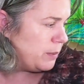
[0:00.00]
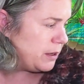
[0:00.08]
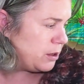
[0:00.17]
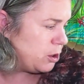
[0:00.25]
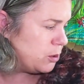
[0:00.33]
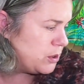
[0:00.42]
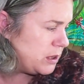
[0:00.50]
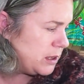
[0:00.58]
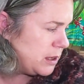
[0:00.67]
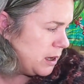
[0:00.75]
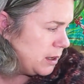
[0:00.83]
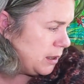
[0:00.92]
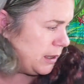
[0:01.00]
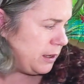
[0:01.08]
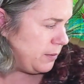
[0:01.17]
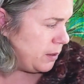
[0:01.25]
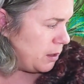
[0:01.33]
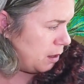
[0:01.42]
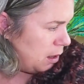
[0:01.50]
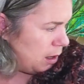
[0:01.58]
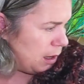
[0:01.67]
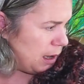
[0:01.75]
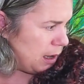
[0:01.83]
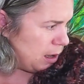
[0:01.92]
and cozy and cuddly.
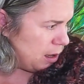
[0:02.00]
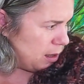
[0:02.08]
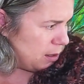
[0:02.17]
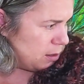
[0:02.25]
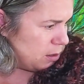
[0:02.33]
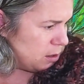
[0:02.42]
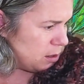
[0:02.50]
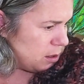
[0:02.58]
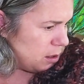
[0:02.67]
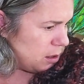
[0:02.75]
And